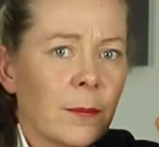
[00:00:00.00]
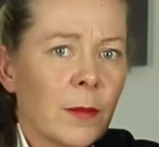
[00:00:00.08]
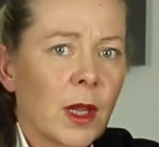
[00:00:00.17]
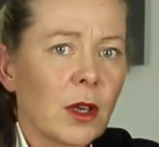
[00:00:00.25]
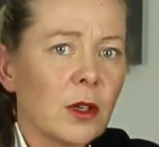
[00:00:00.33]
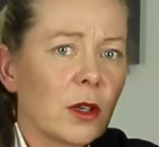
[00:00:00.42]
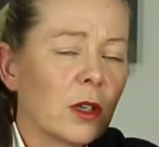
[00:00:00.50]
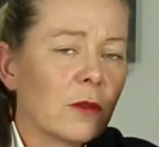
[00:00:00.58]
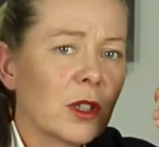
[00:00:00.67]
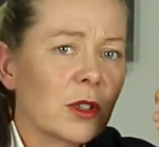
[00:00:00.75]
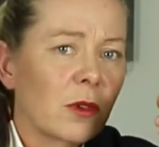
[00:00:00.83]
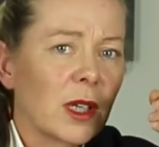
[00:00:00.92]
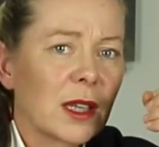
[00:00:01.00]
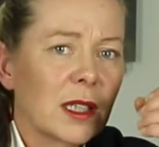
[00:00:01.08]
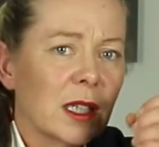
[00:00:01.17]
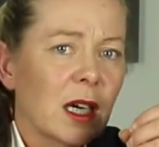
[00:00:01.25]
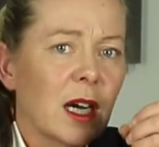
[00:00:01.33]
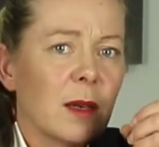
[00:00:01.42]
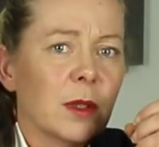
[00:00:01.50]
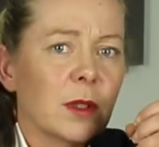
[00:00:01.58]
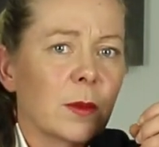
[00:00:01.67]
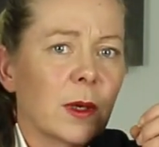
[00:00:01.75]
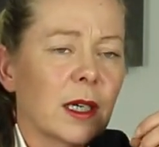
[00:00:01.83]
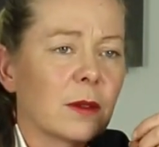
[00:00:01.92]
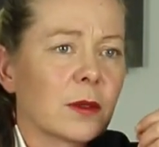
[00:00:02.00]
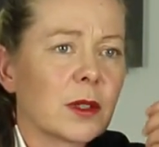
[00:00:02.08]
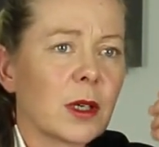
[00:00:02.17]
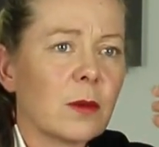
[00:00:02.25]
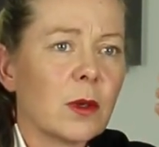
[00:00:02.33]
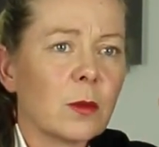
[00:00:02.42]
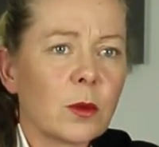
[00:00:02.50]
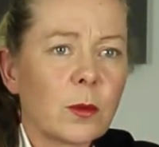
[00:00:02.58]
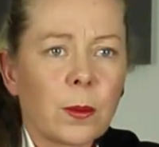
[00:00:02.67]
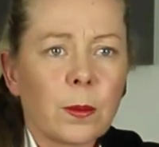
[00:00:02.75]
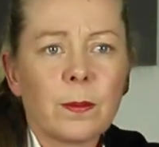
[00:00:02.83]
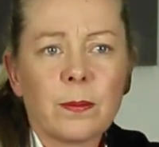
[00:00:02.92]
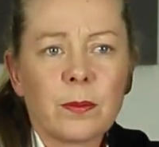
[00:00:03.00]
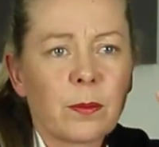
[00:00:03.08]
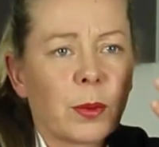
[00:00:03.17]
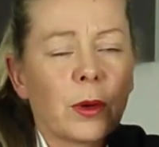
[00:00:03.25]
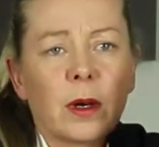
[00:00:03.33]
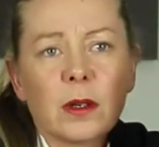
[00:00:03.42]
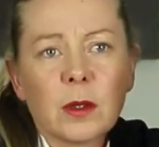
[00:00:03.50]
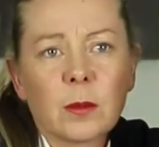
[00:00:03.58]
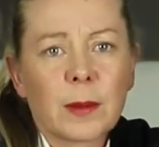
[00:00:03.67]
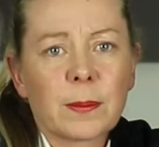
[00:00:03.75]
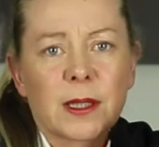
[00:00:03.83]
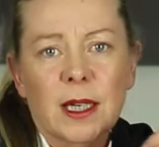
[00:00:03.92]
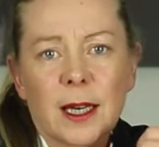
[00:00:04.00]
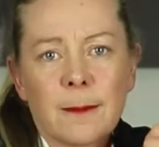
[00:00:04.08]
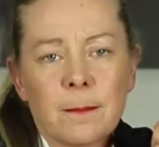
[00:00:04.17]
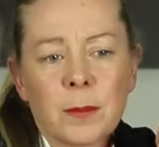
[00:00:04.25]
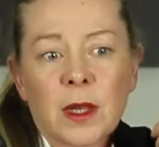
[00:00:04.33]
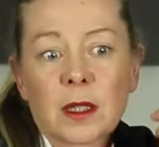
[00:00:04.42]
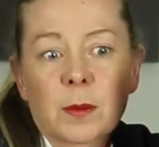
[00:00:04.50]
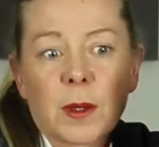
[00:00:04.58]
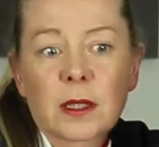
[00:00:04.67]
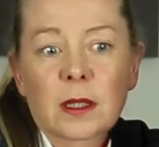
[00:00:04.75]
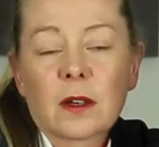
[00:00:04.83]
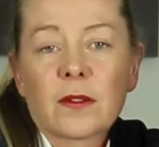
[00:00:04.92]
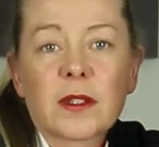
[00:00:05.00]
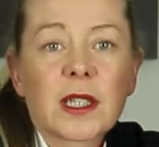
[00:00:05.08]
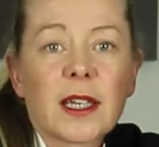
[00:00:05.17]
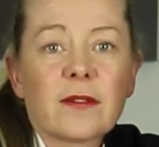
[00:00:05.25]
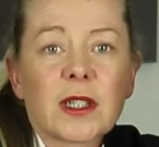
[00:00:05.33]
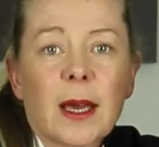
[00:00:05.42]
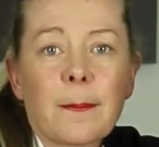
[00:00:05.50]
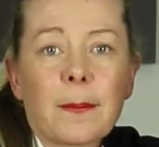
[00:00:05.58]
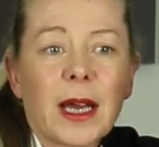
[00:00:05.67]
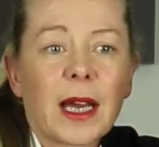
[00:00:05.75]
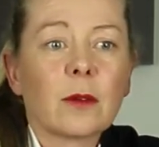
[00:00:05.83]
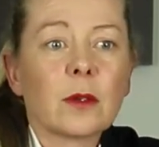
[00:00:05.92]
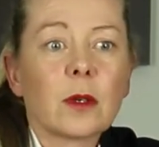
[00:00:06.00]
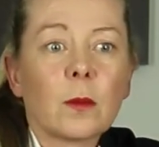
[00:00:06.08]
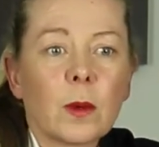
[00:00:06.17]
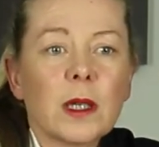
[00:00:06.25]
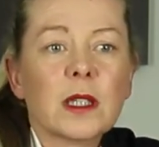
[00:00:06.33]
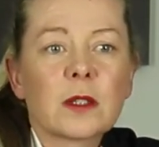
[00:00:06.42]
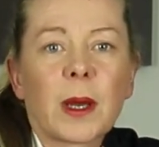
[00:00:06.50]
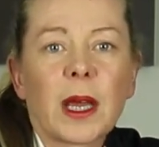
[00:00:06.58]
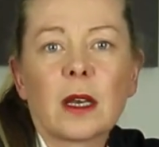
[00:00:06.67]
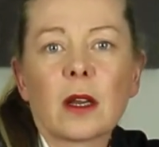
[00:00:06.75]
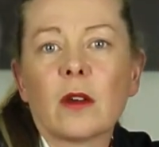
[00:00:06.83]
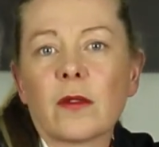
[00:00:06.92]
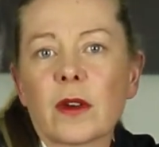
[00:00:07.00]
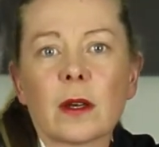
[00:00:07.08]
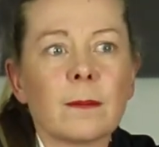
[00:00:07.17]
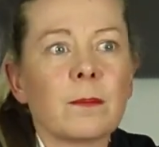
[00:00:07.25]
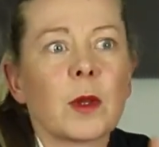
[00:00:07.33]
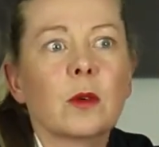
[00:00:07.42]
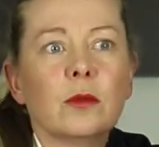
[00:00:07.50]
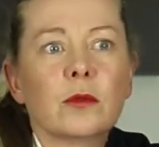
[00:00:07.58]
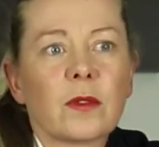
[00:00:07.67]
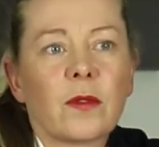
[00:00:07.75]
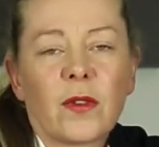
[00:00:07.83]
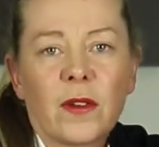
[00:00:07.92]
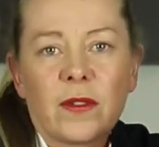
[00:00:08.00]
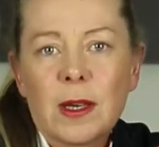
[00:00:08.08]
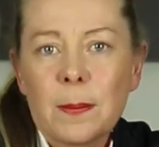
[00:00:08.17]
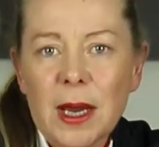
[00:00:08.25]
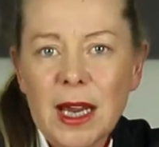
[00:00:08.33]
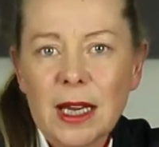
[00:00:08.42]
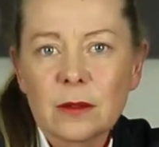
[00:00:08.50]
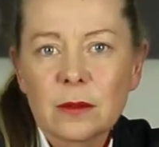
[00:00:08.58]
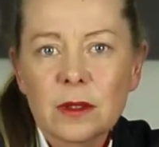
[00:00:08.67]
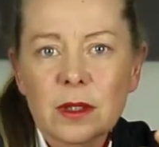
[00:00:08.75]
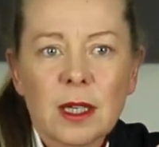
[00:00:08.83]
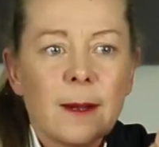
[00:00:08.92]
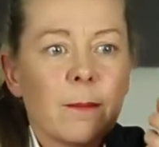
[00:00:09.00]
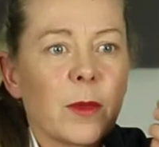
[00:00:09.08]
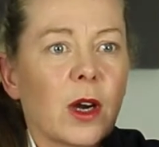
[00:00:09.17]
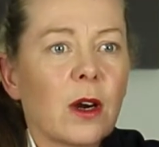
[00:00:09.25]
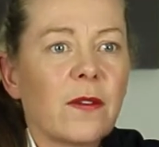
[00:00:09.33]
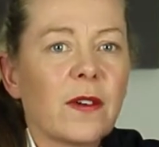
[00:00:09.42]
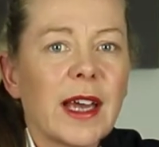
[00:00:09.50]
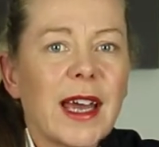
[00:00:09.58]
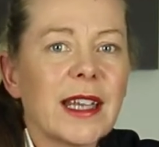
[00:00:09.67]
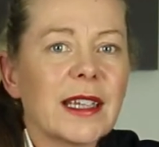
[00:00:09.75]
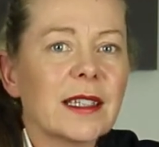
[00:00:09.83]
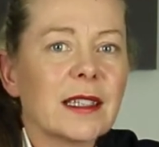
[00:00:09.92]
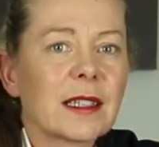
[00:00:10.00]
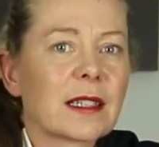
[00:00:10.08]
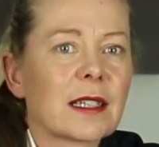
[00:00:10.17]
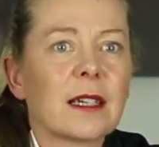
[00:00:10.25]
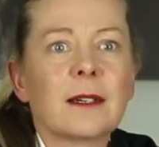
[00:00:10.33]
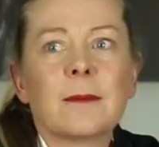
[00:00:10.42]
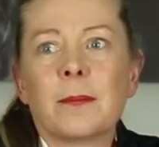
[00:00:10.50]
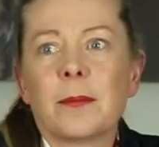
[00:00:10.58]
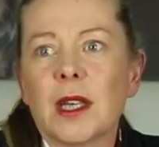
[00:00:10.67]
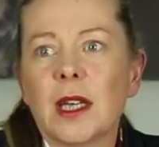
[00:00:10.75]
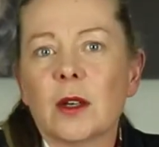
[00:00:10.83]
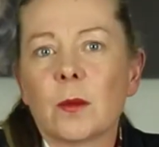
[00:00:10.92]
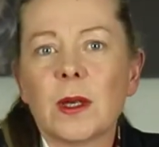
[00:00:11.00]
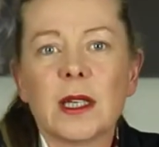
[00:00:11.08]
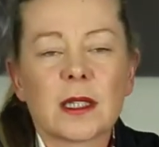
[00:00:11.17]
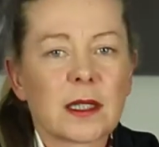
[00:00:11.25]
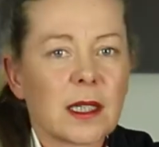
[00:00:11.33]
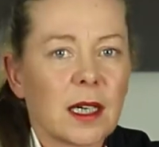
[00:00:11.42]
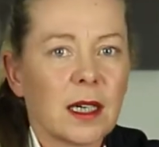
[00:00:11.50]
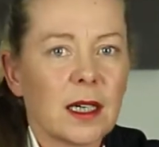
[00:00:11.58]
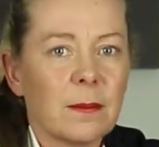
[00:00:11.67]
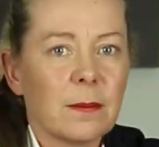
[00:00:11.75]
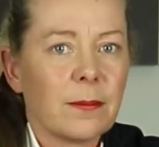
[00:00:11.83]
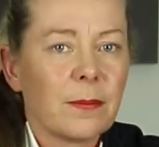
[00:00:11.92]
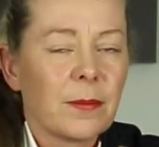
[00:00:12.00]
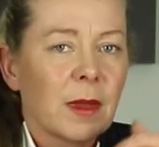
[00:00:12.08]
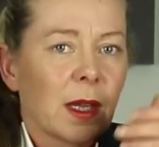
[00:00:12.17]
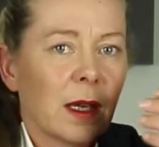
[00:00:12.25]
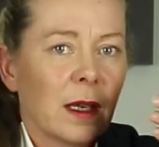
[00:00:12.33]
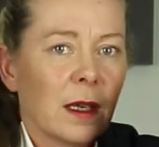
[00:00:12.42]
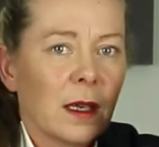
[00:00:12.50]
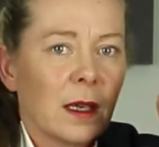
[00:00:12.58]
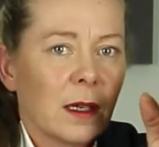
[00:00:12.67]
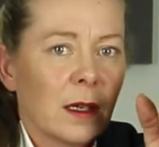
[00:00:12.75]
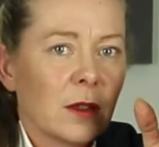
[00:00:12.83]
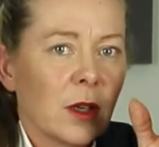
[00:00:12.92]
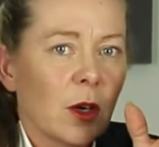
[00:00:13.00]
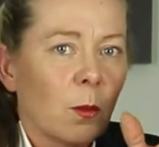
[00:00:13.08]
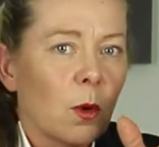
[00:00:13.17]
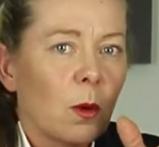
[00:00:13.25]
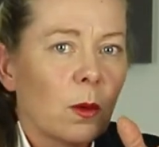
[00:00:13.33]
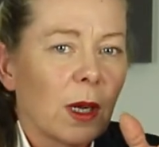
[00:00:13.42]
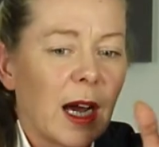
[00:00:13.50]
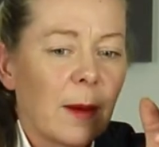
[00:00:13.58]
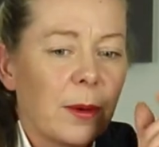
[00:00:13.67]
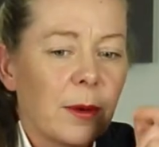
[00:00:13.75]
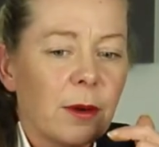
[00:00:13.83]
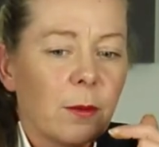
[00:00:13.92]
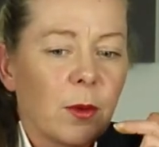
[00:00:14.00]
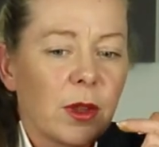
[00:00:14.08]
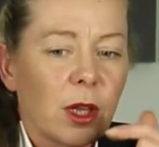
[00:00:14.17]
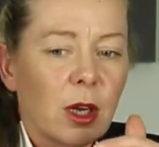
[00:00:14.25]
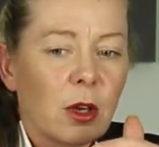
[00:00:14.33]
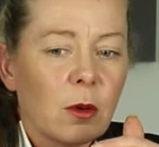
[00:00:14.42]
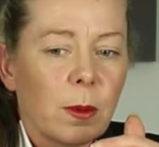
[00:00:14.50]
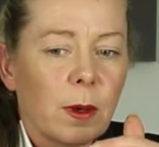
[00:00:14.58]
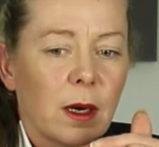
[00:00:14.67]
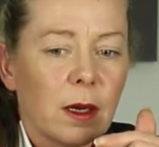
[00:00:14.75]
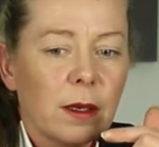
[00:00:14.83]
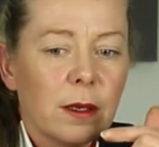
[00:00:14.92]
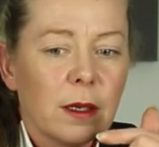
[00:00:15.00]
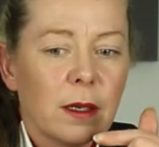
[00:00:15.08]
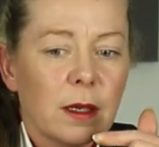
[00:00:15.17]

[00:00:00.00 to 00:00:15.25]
And you're going to restrict the time as well. So you would put on your website, special offer, save £10 when you spend over £150, offer ends in a week's time. And what will happen with the coupon